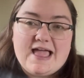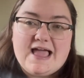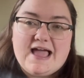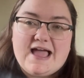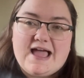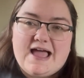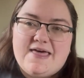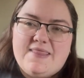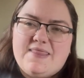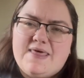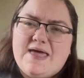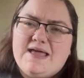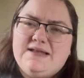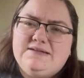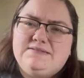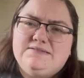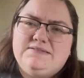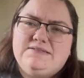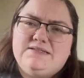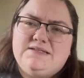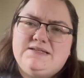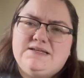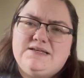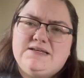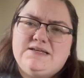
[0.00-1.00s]
And
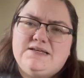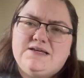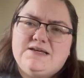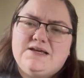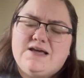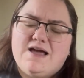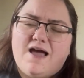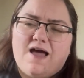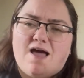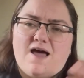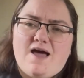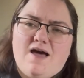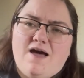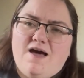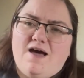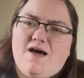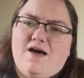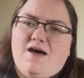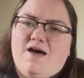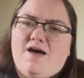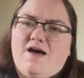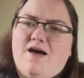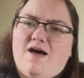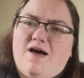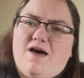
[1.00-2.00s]
then
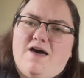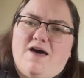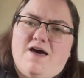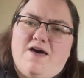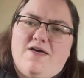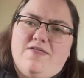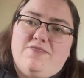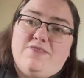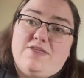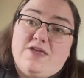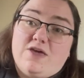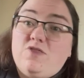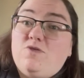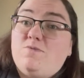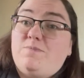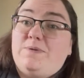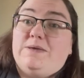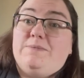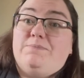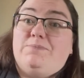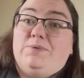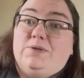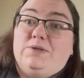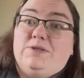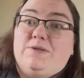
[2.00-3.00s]
the
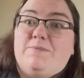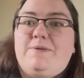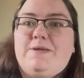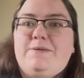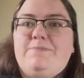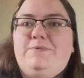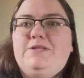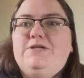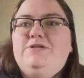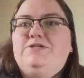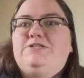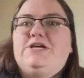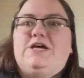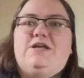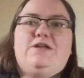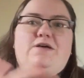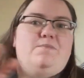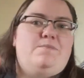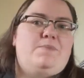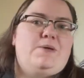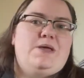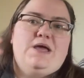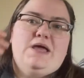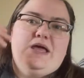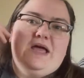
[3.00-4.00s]
people who turn
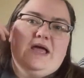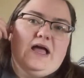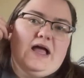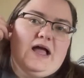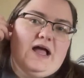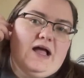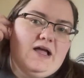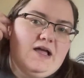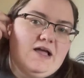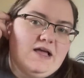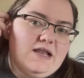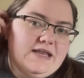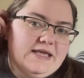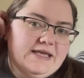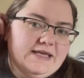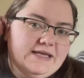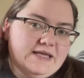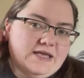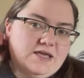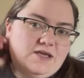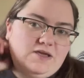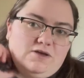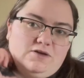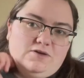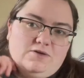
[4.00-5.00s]
up
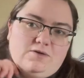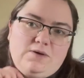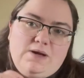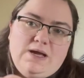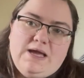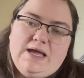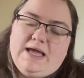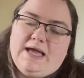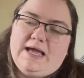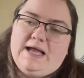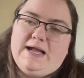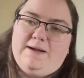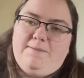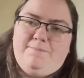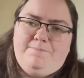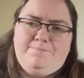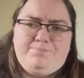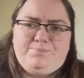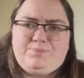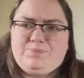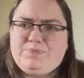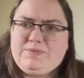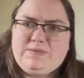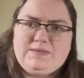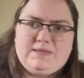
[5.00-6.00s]
early, who
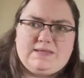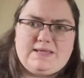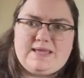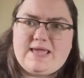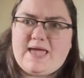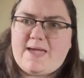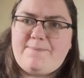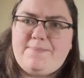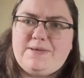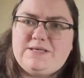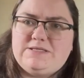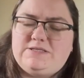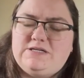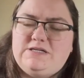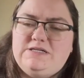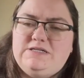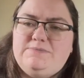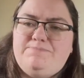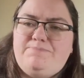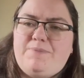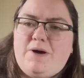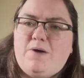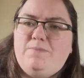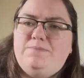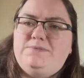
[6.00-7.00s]
get bits
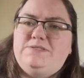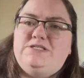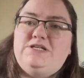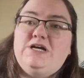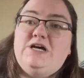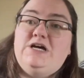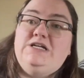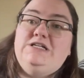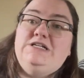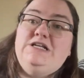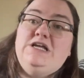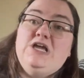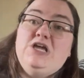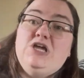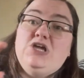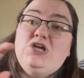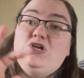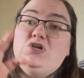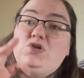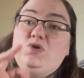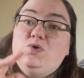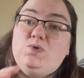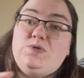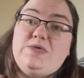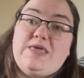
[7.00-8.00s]
and bobs done,
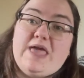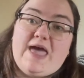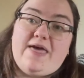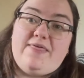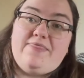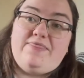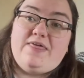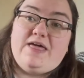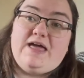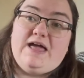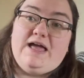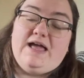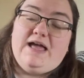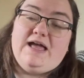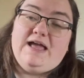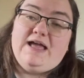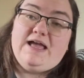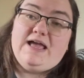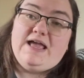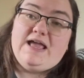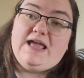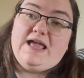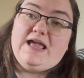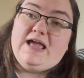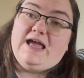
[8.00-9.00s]
who get there
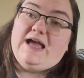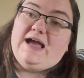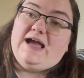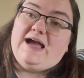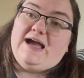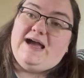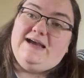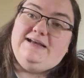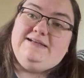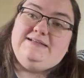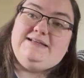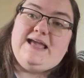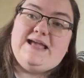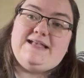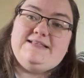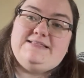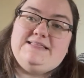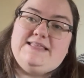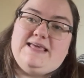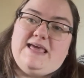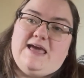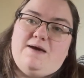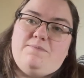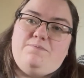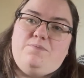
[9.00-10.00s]
and get to
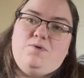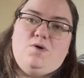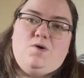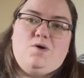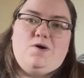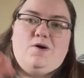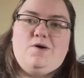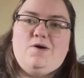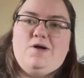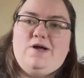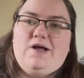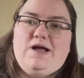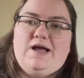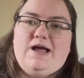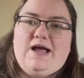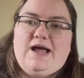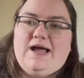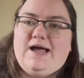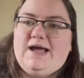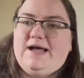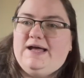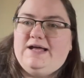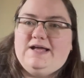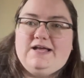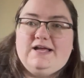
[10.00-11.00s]
the airport
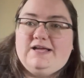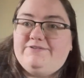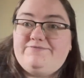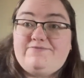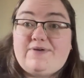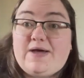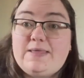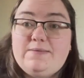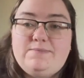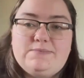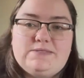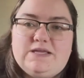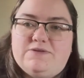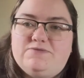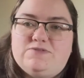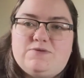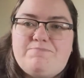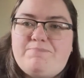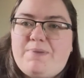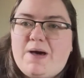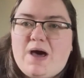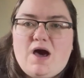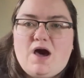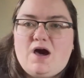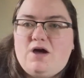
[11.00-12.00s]
and find themselves a
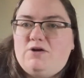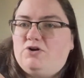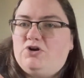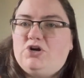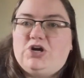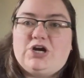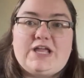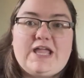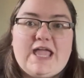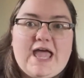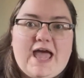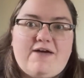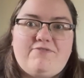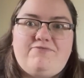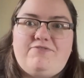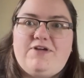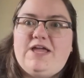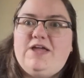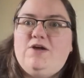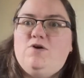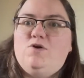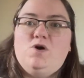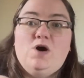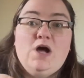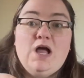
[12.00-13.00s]
bar or a
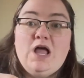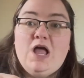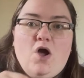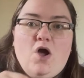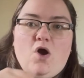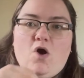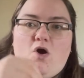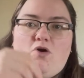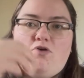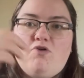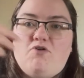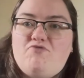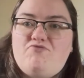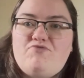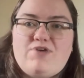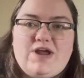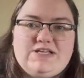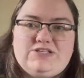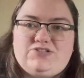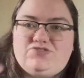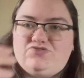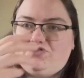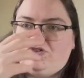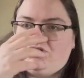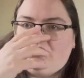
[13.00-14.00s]
cafe or a
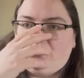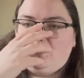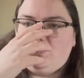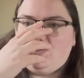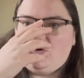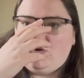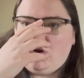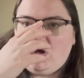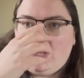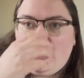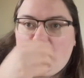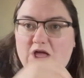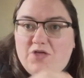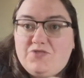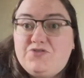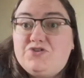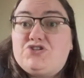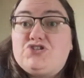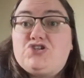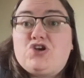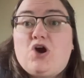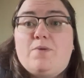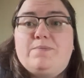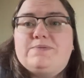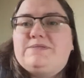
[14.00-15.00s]
restaurant or the
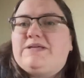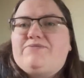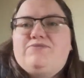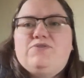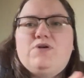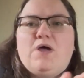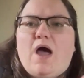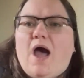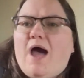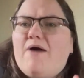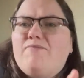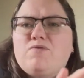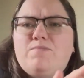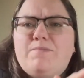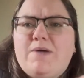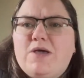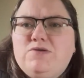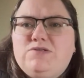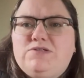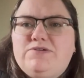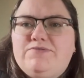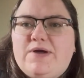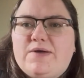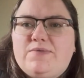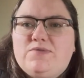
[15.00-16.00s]
shops, have a
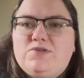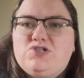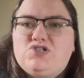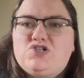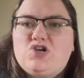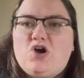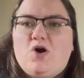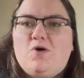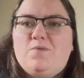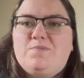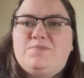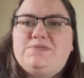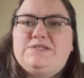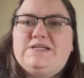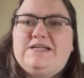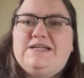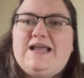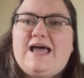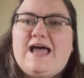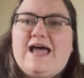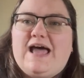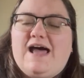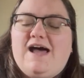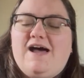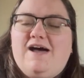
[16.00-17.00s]
mosey around the shops and
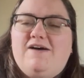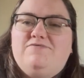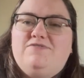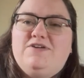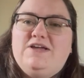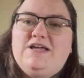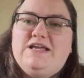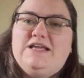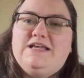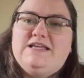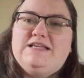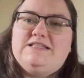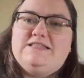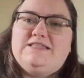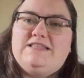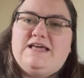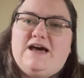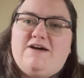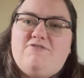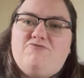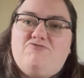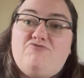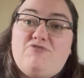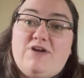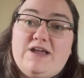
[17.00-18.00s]
have
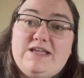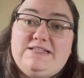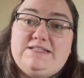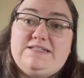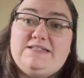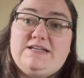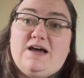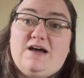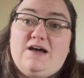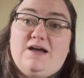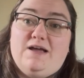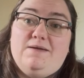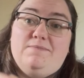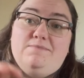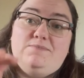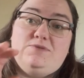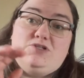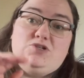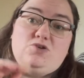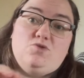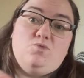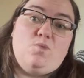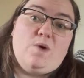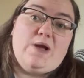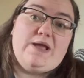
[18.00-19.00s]
that rest time
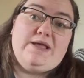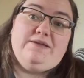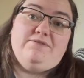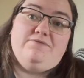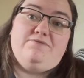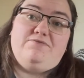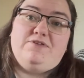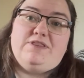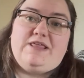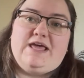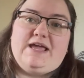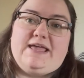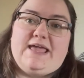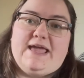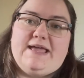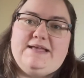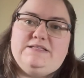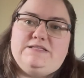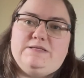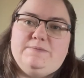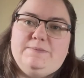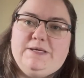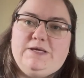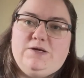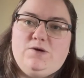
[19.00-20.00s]
to wait for their
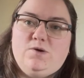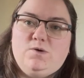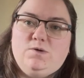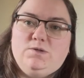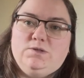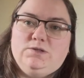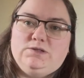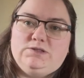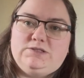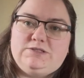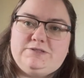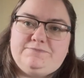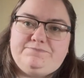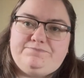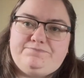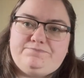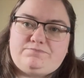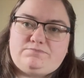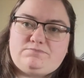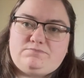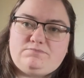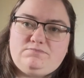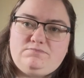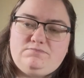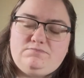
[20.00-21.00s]
gate to be called.
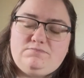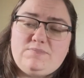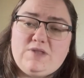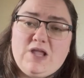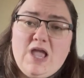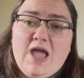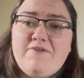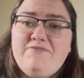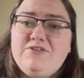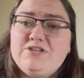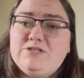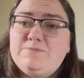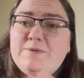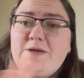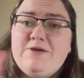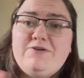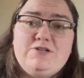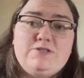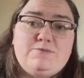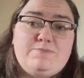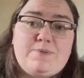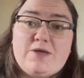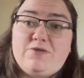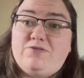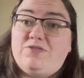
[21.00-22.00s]
I've
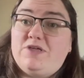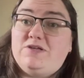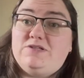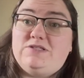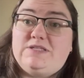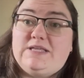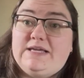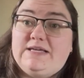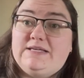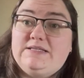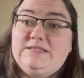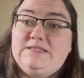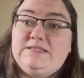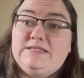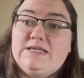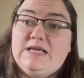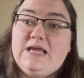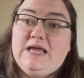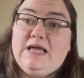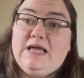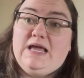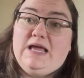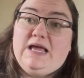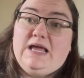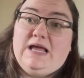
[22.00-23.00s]
experienced both those things.
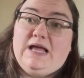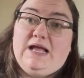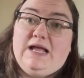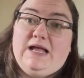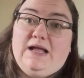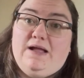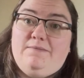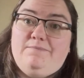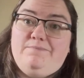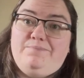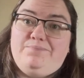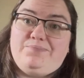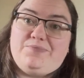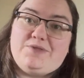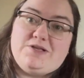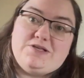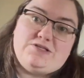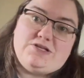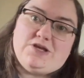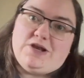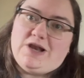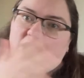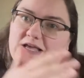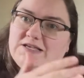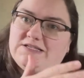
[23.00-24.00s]

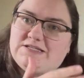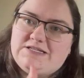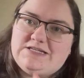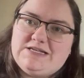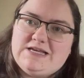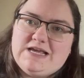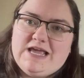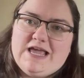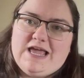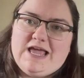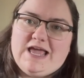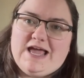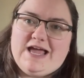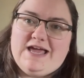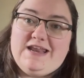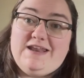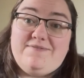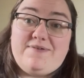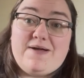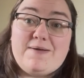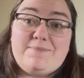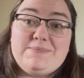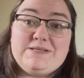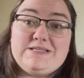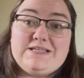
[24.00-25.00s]
So last
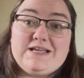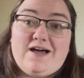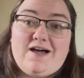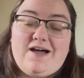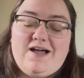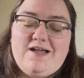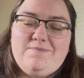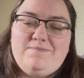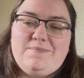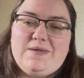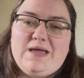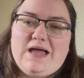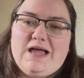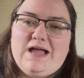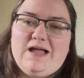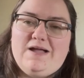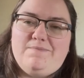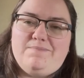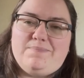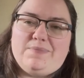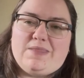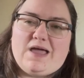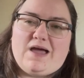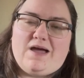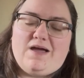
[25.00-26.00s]
November
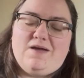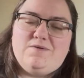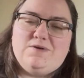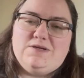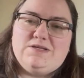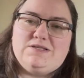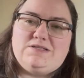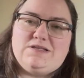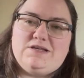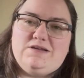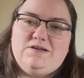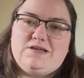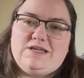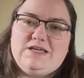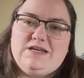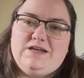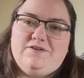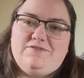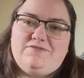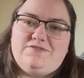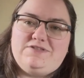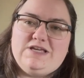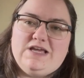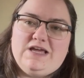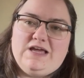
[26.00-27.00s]
time, I was lucky
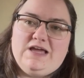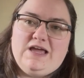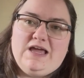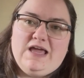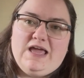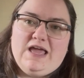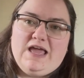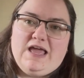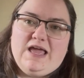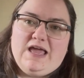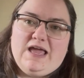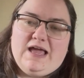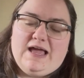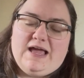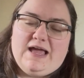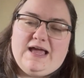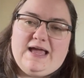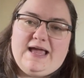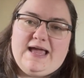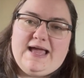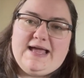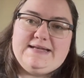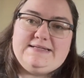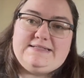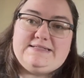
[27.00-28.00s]
enough to
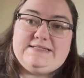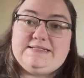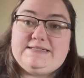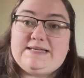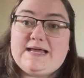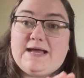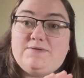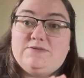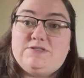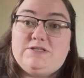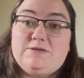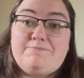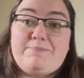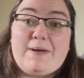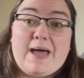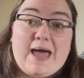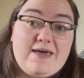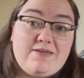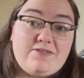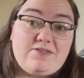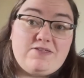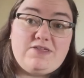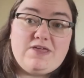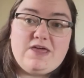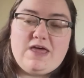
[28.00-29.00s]
head down to
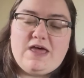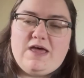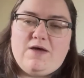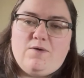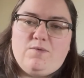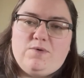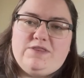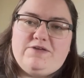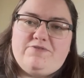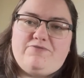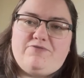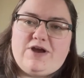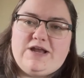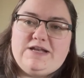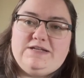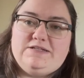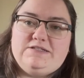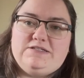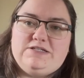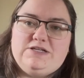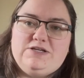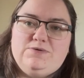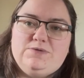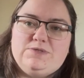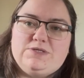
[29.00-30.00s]
Bath with a
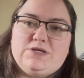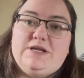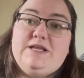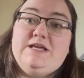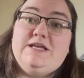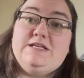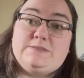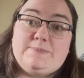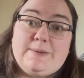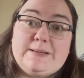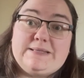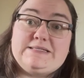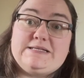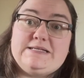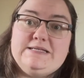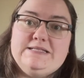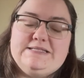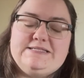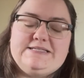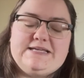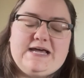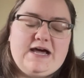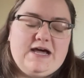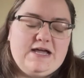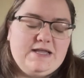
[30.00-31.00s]
friend who was on her sabbatical at
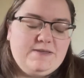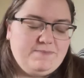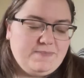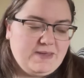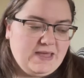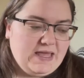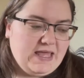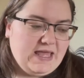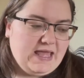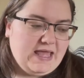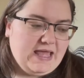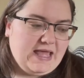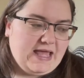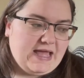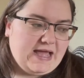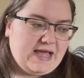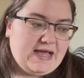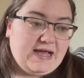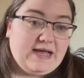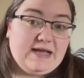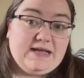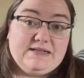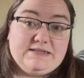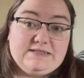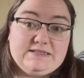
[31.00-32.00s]
the time.
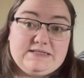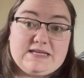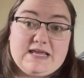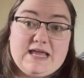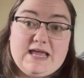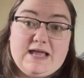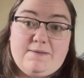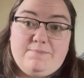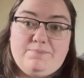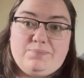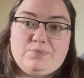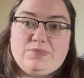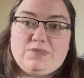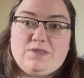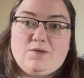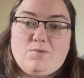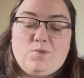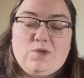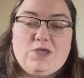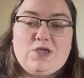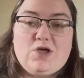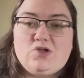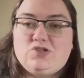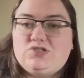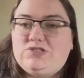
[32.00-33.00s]
And
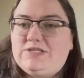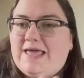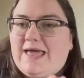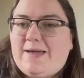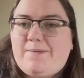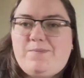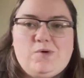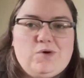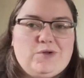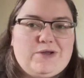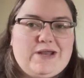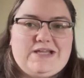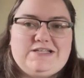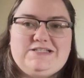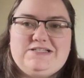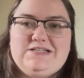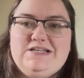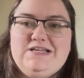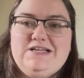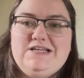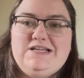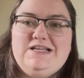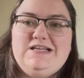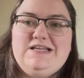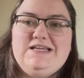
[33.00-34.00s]
we got to the airport nice and
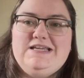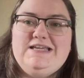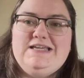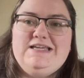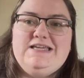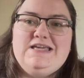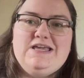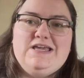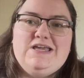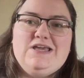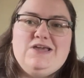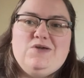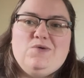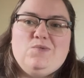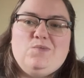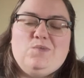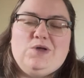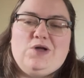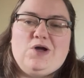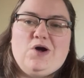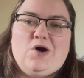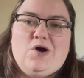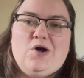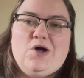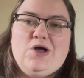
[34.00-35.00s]
early. We
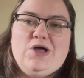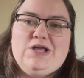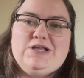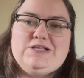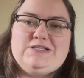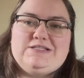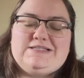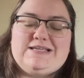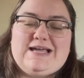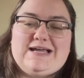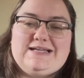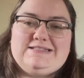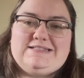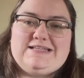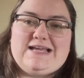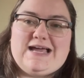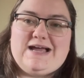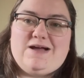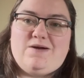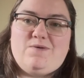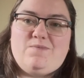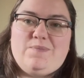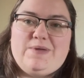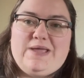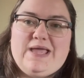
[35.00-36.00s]
got sat
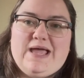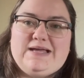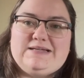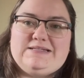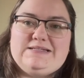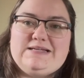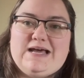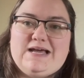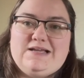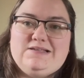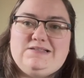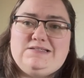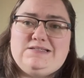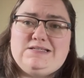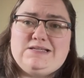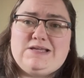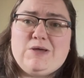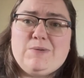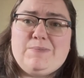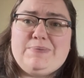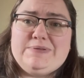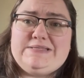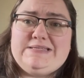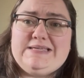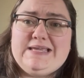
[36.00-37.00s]
down, we had a nice
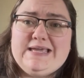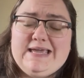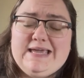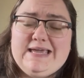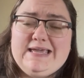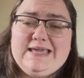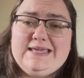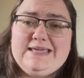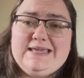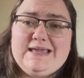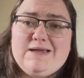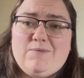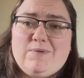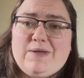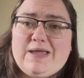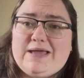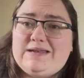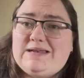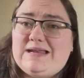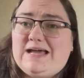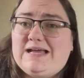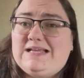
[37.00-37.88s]
cup of tea, we had